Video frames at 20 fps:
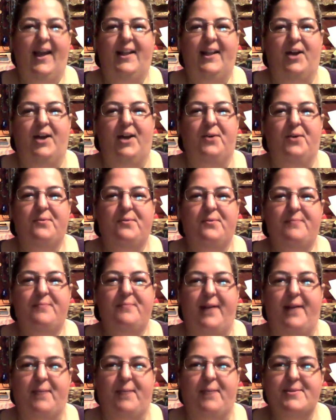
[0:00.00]
Hello, my
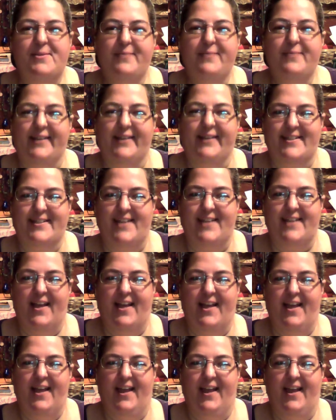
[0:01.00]
name is Melissa
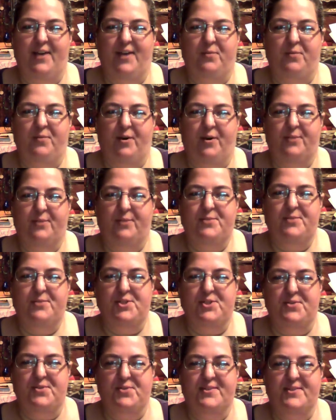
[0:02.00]
and welcome
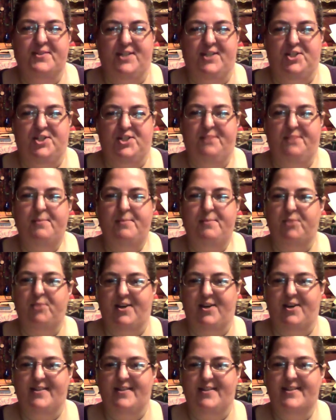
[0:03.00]
to Stitching
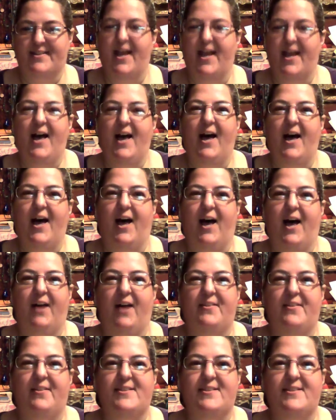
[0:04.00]
Memories.
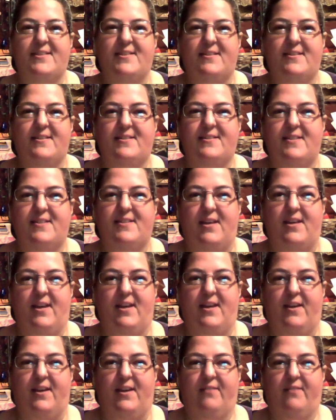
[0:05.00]
This is
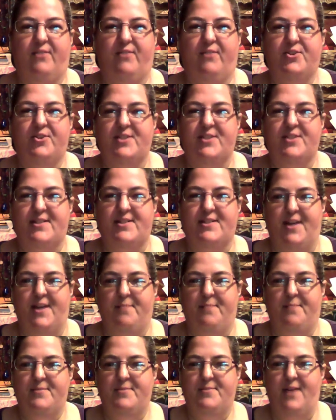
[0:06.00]
the first
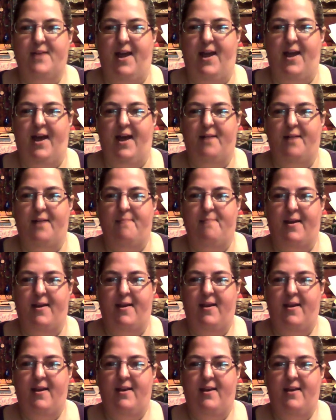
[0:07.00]
attempt at
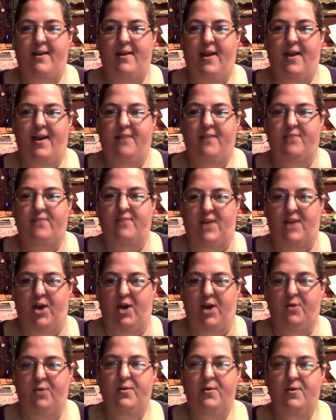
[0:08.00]
making a
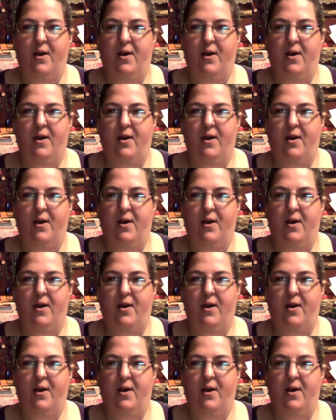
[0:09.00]
video